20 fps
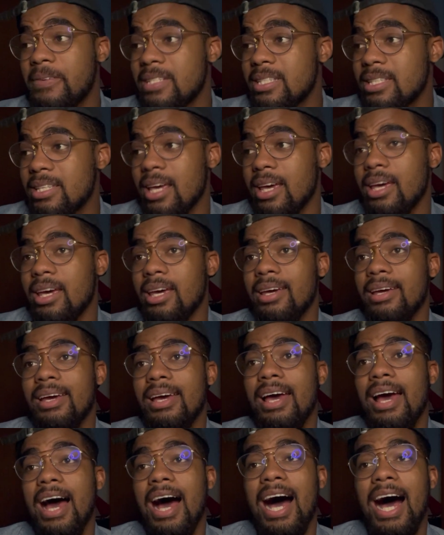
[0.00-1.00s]
to say,
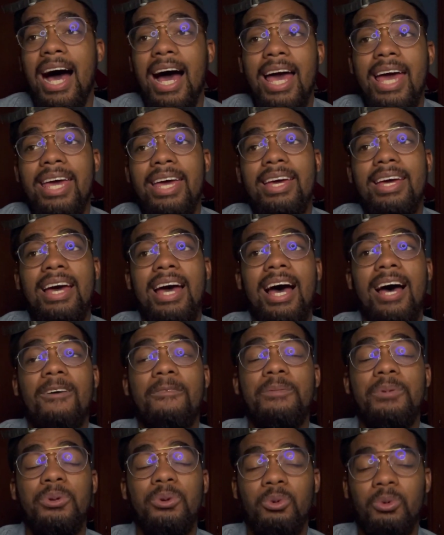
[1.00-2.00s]
I
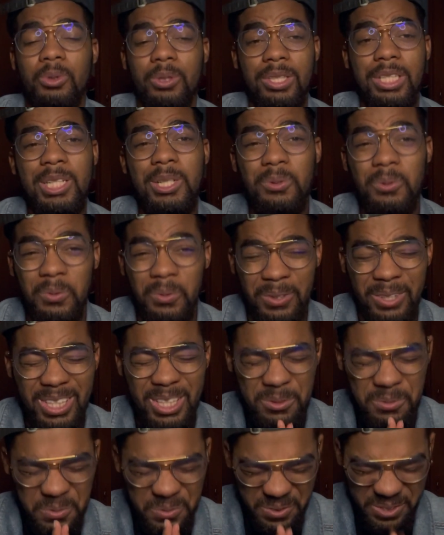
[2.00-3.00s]
have been really,
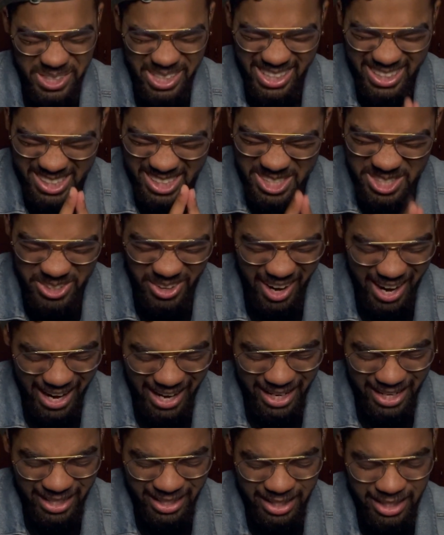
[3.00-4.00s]
really, really
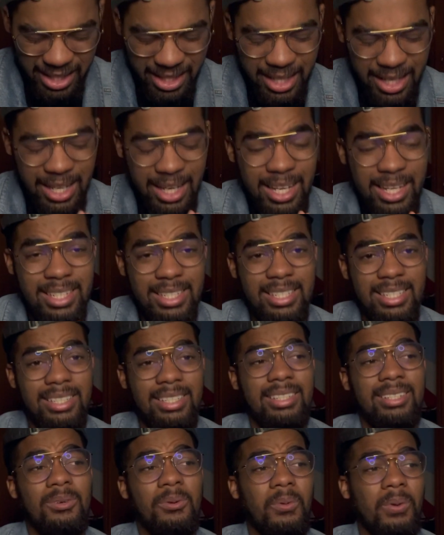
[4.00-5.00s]
trying
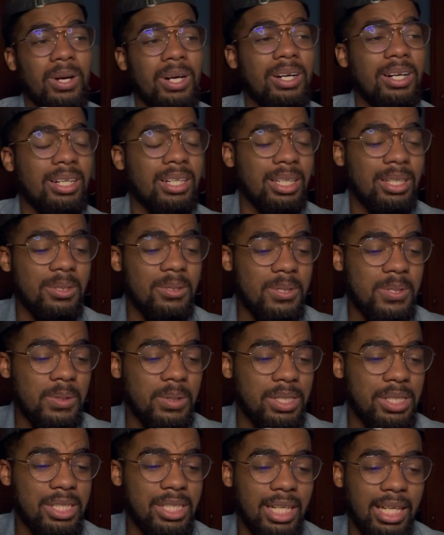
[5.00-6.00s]
to work on
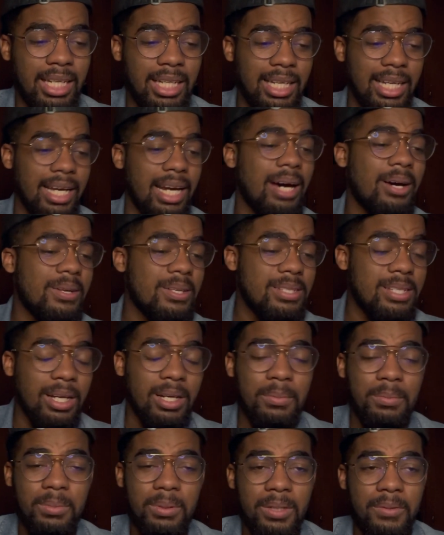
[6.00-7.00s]
Killswitch and get out a
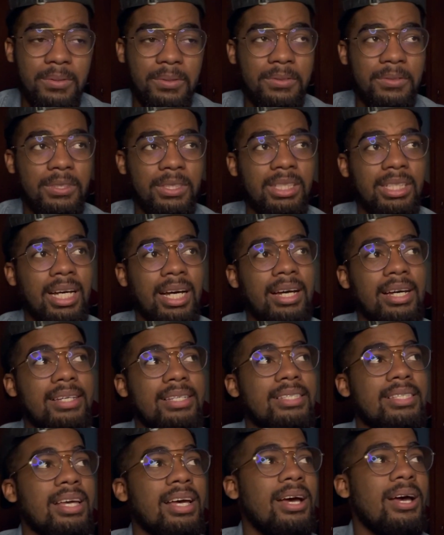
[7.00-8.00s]
second preview for you
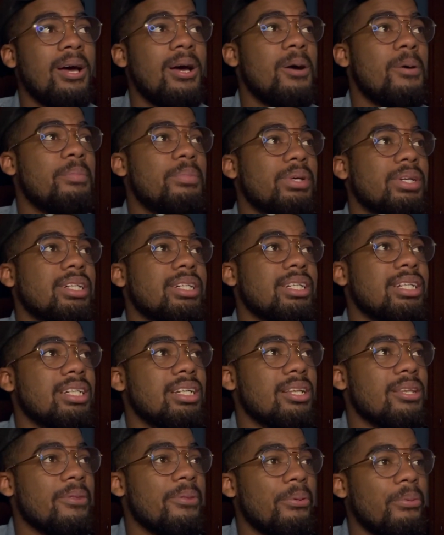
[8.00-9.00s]
guys but
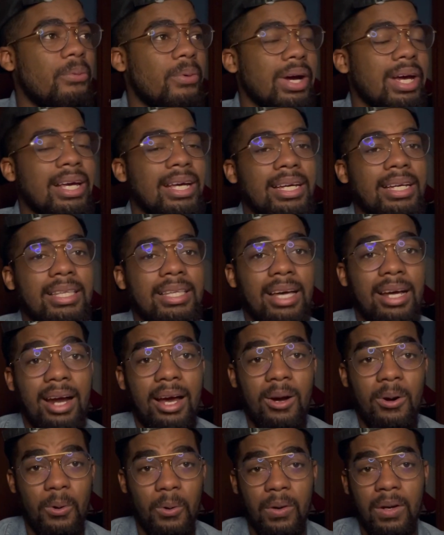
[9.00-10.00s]
the way that I
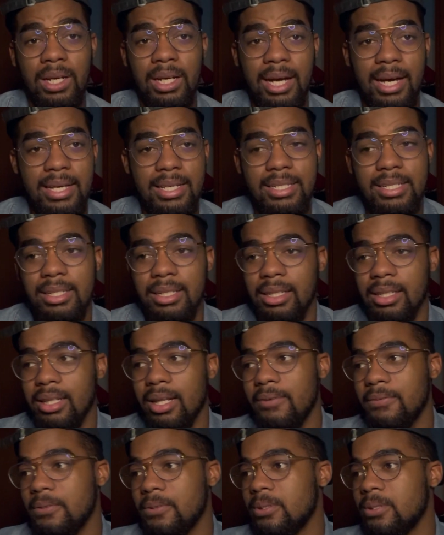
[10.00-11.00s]
organized the
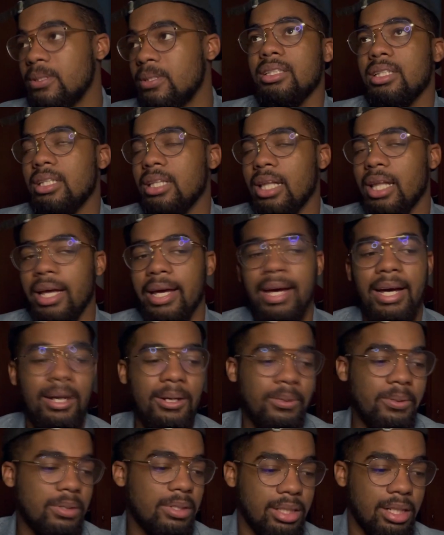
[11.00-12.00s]
level, the
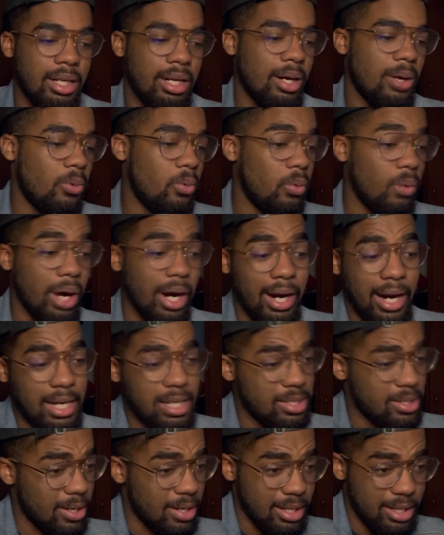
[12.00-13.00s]
layout, uh, where I
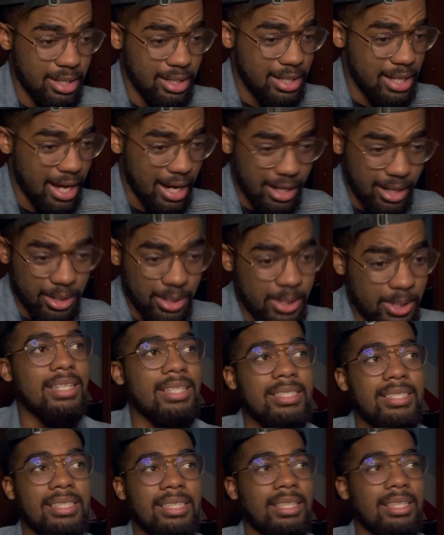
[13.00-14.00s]
started the deco,
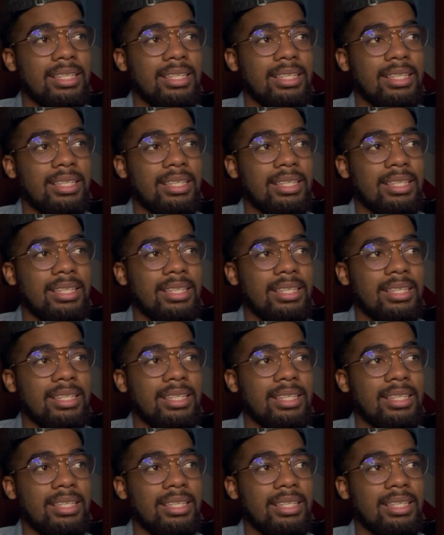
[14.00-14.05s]
it's